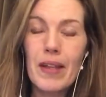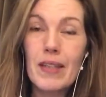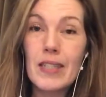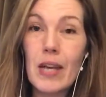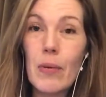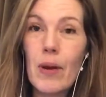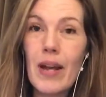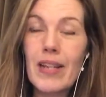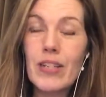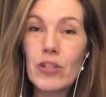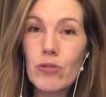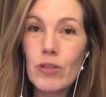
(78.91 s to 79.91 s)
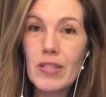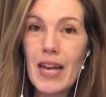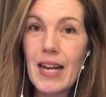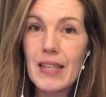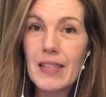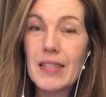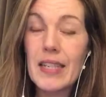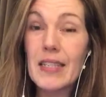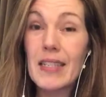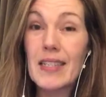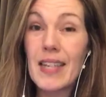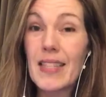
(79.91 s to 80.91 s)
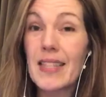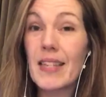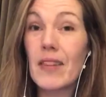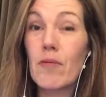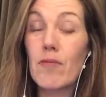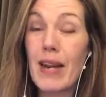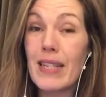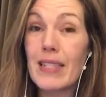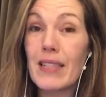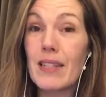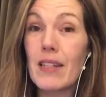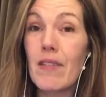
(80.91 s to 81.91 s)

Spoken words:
So in shorthand, it's assessing the risks